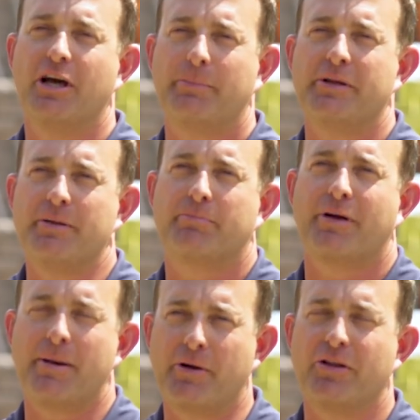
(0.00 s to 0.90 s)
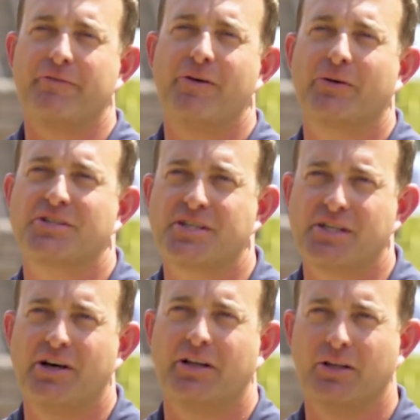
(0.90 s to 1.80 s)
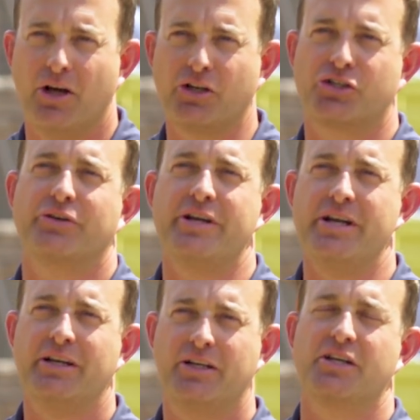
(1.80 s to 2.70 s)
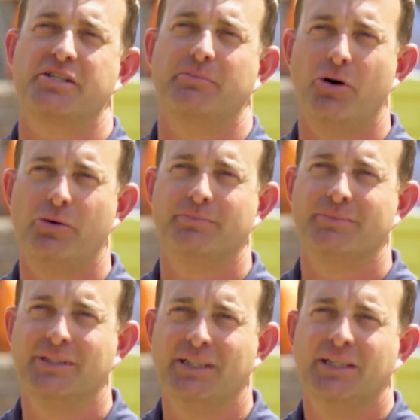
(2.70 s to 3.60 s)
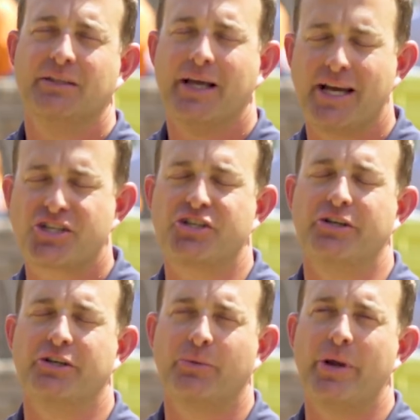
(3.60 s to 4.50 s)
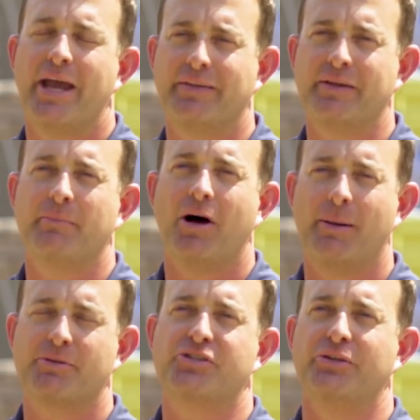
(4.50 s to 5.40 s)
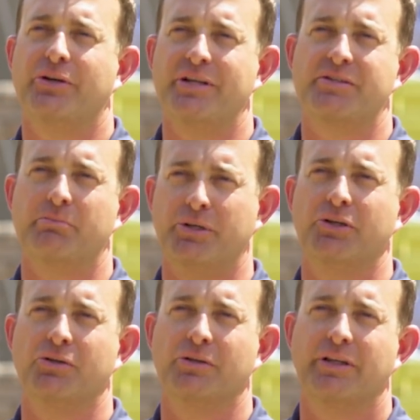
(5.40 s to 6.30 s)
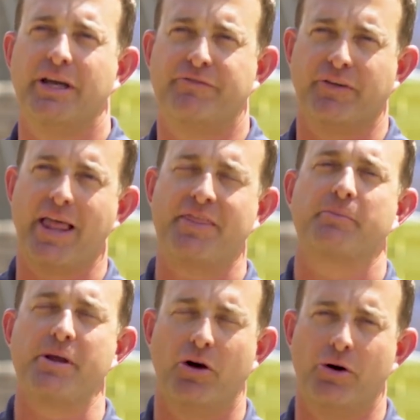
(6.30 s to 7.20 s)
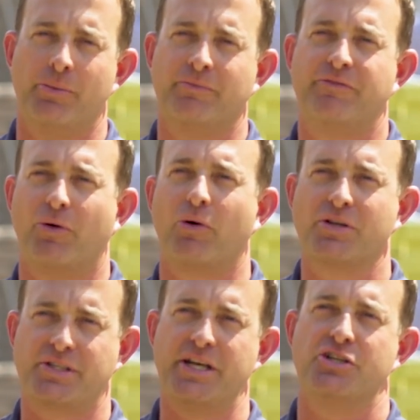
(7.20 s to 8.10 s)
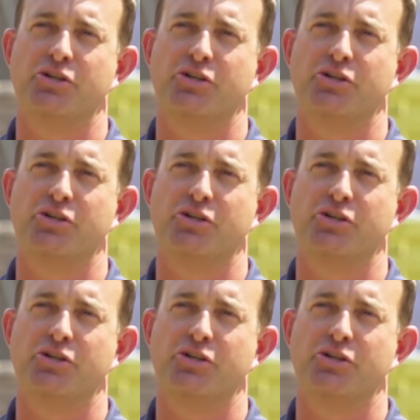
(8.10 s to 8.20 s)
Company primarily focuses on a luxury custom home. Last year, we had the opportunity to build a philanthropy home for St.